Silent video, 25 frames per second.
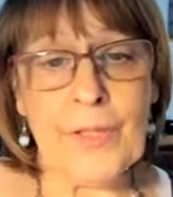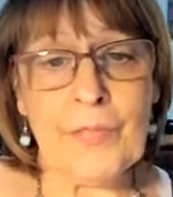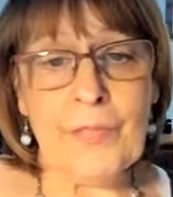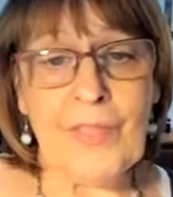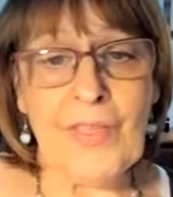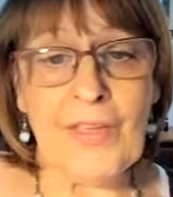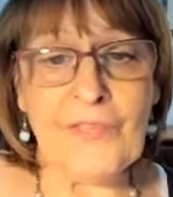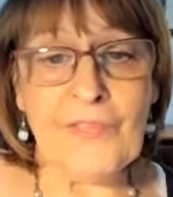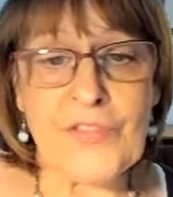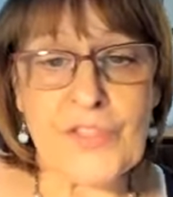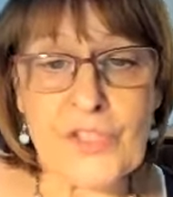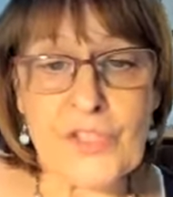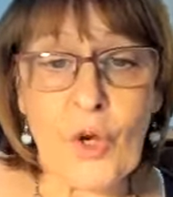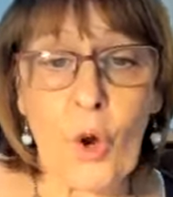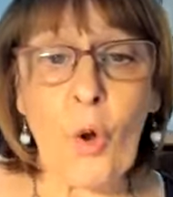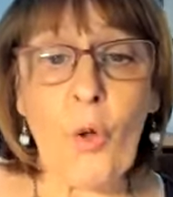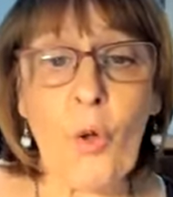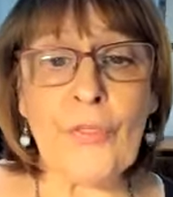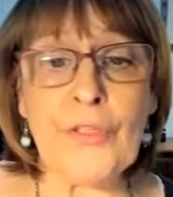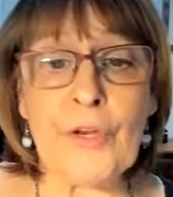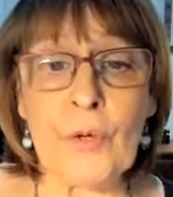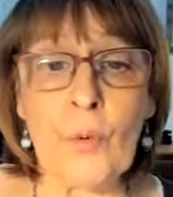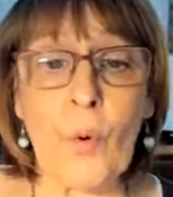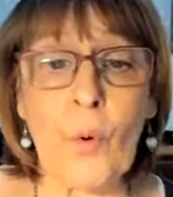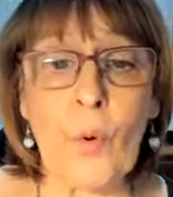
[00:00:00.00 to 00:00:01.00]
They've
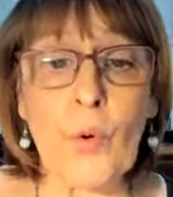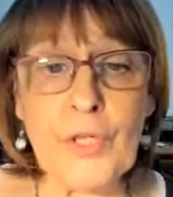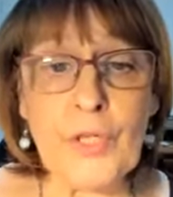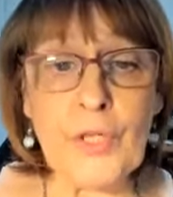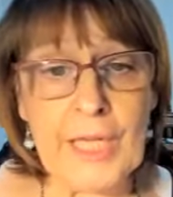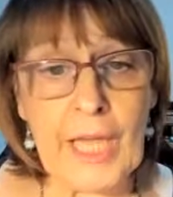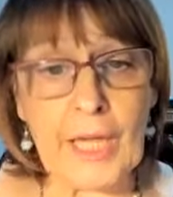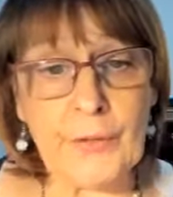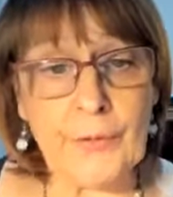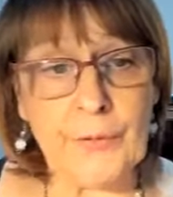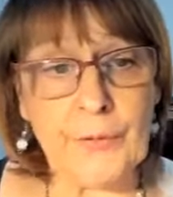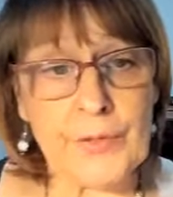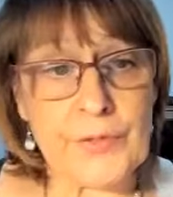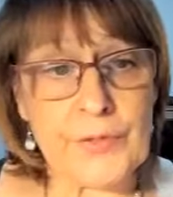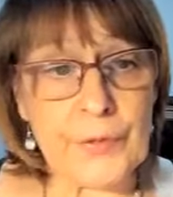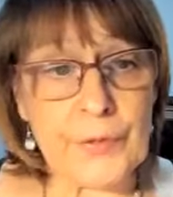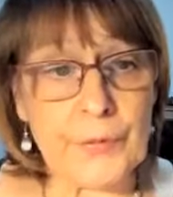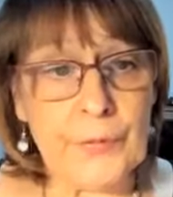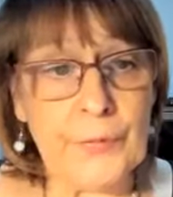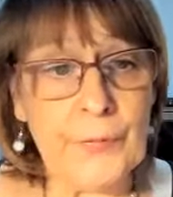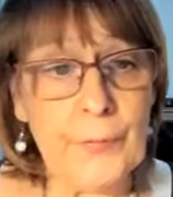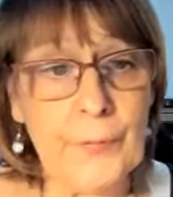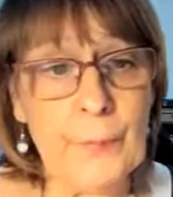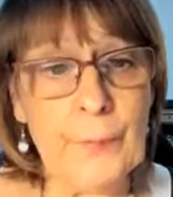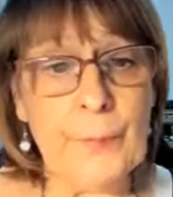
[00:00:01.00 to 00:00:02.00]
sought their own
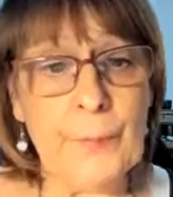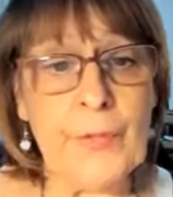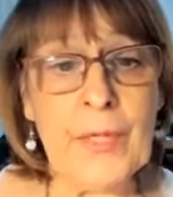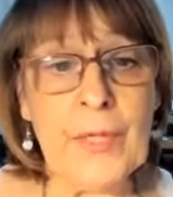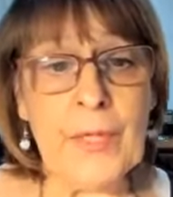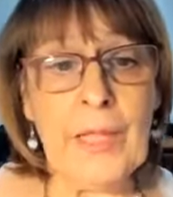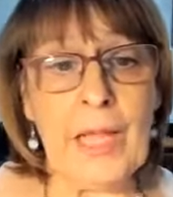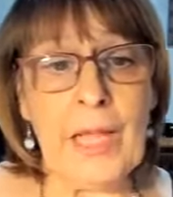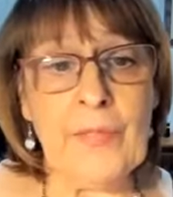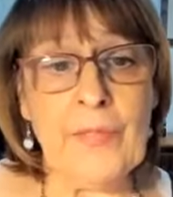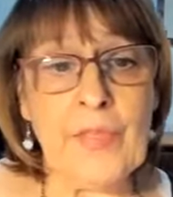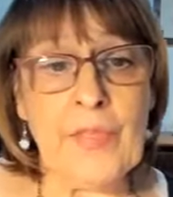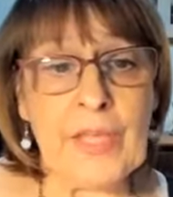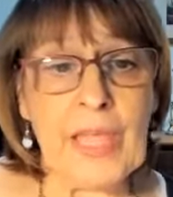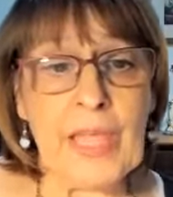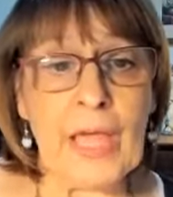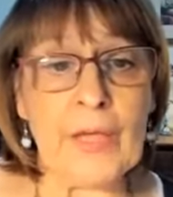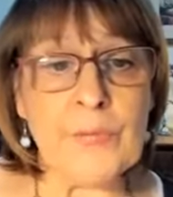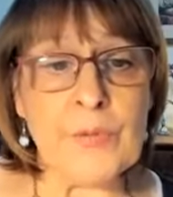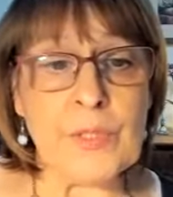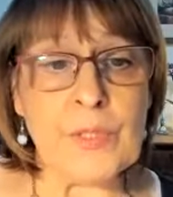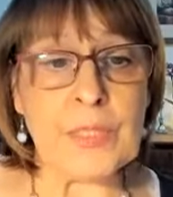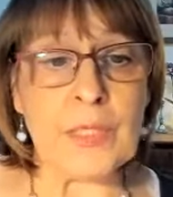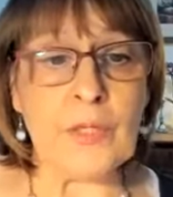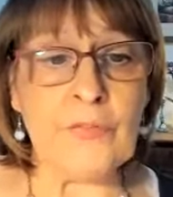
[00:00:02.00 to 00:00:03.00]
counsel and the
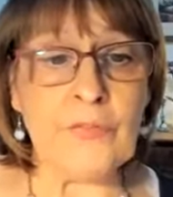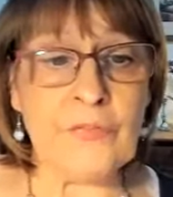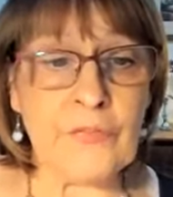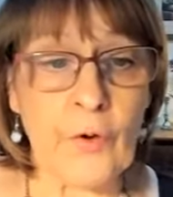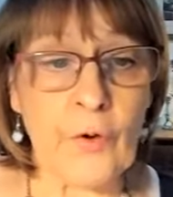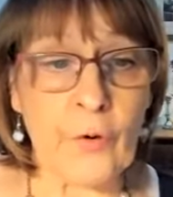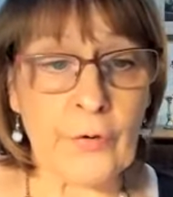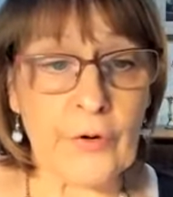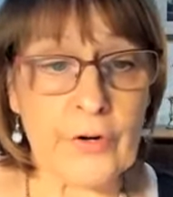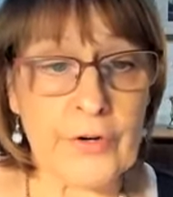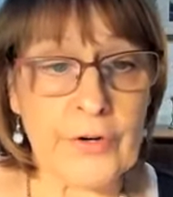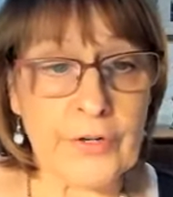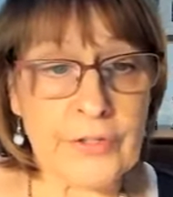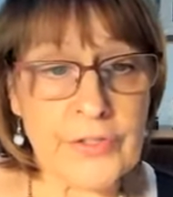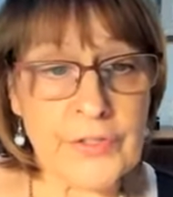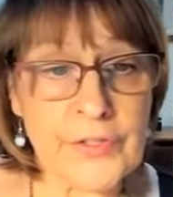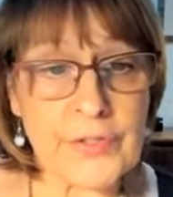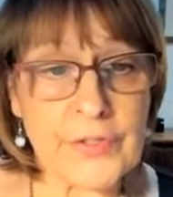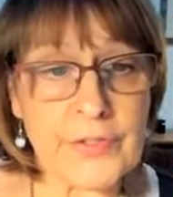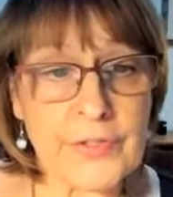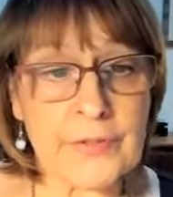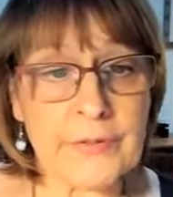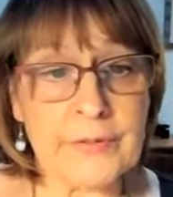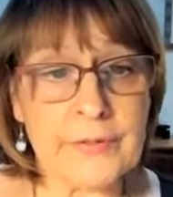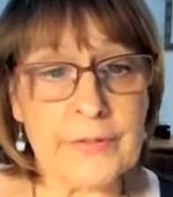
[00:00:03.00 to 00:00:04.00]
counsel of
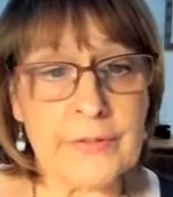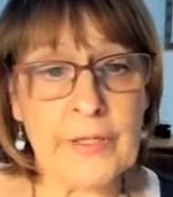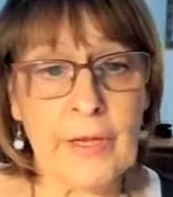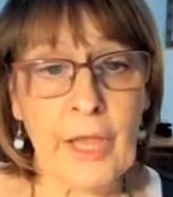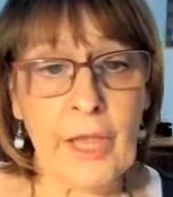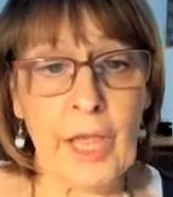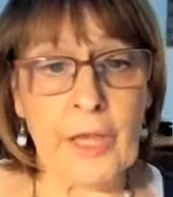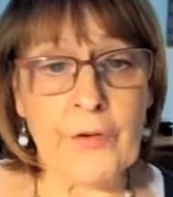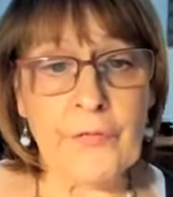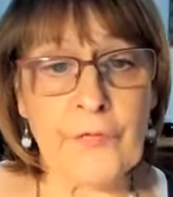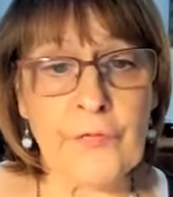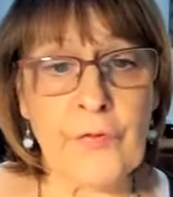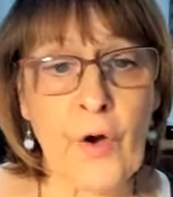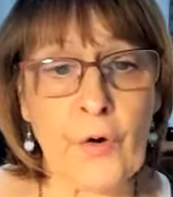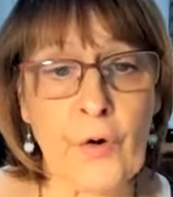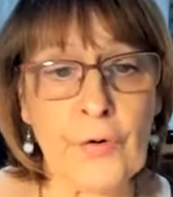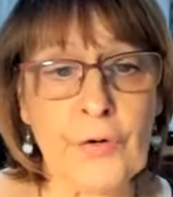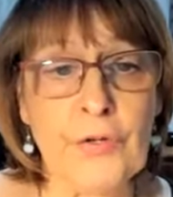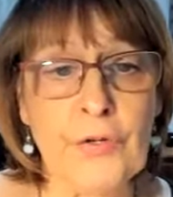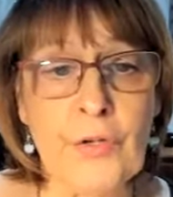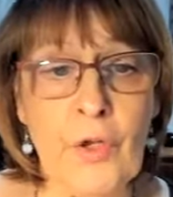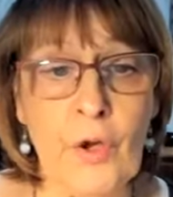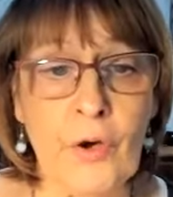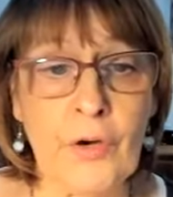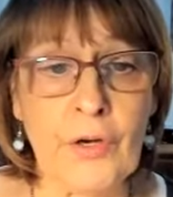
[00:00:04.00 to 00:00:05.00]
foreigners and
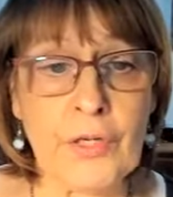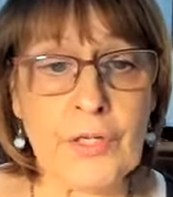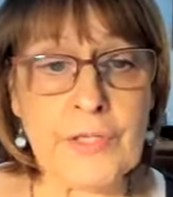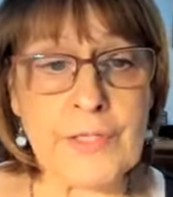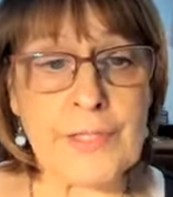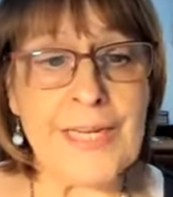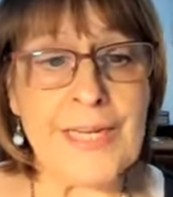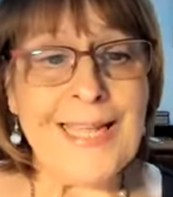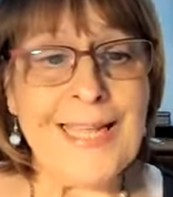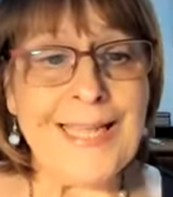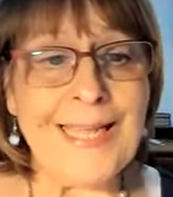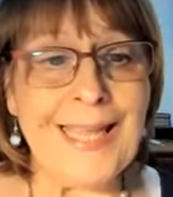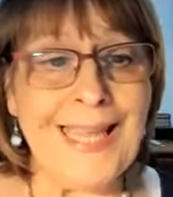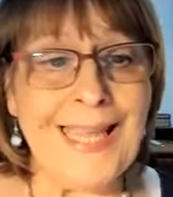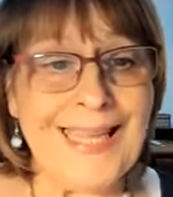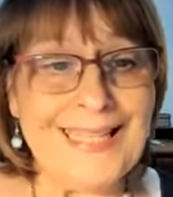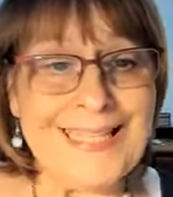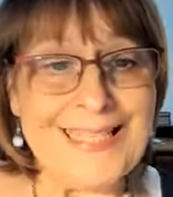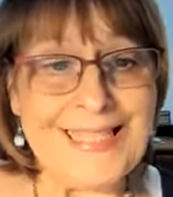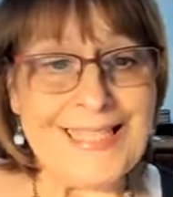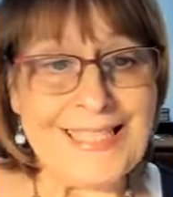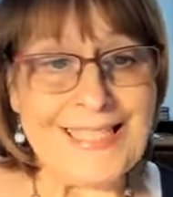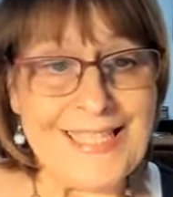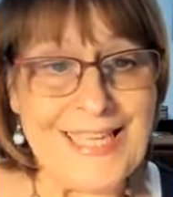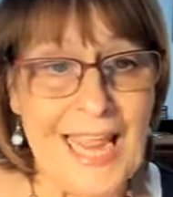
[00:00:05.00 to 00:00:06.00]
foreign gods
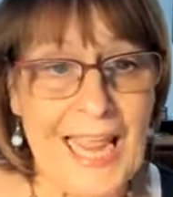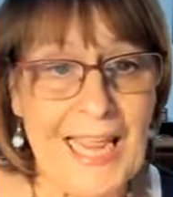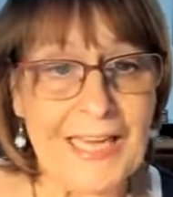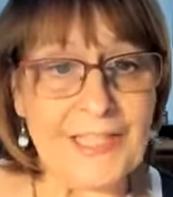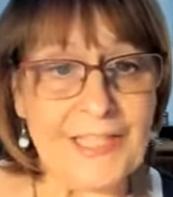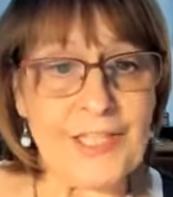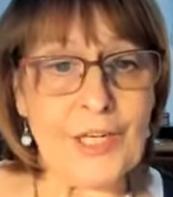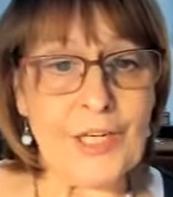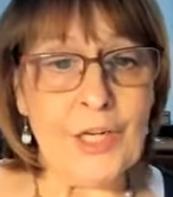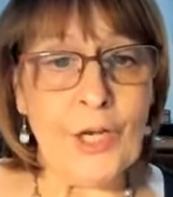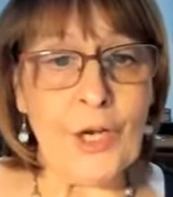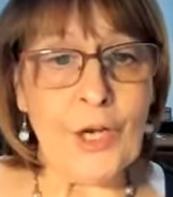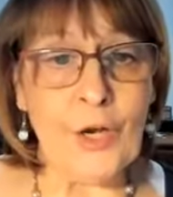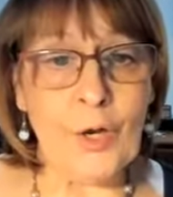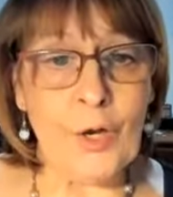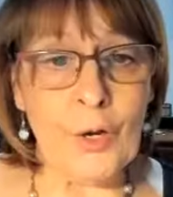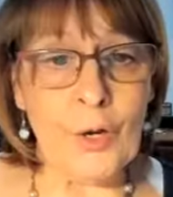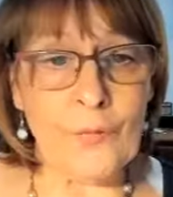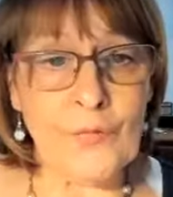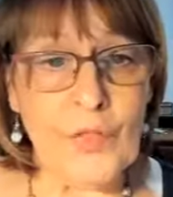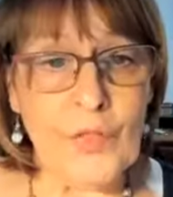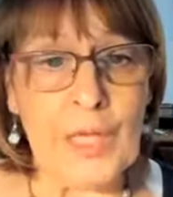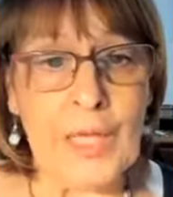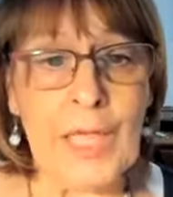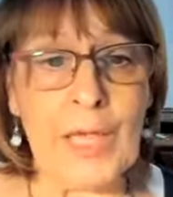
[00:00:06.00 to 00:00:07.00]
instead
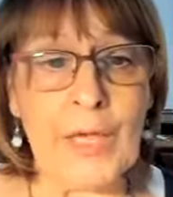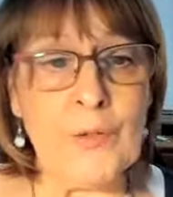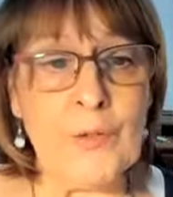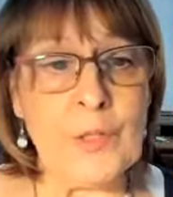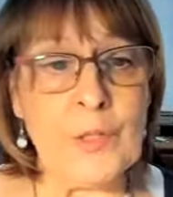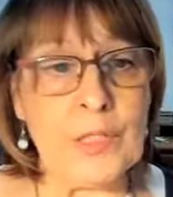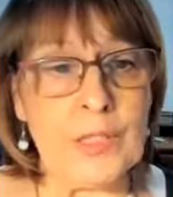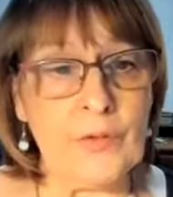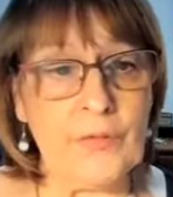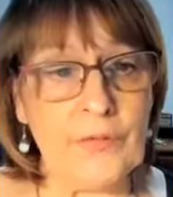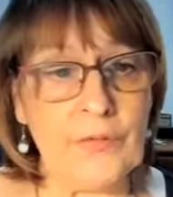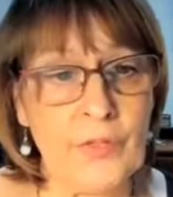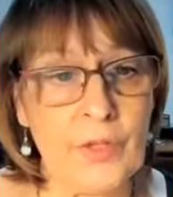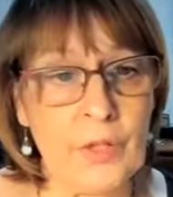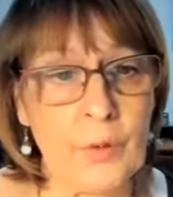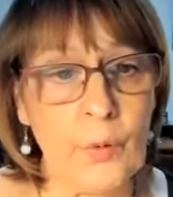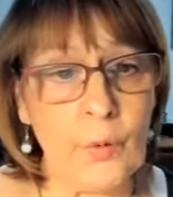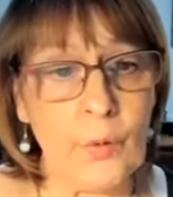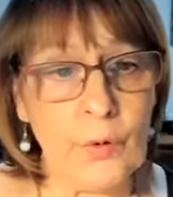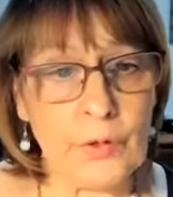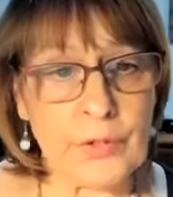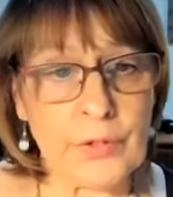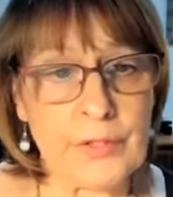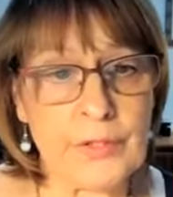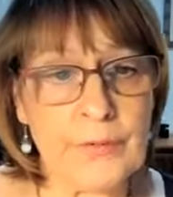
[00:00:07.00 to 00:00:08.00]
of the counsel of the
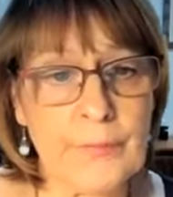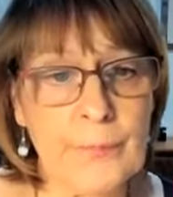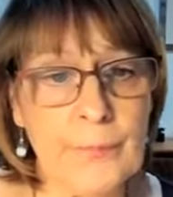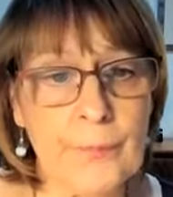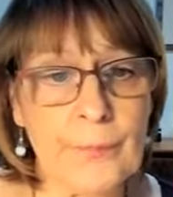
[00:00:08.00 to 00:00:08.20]
Lord.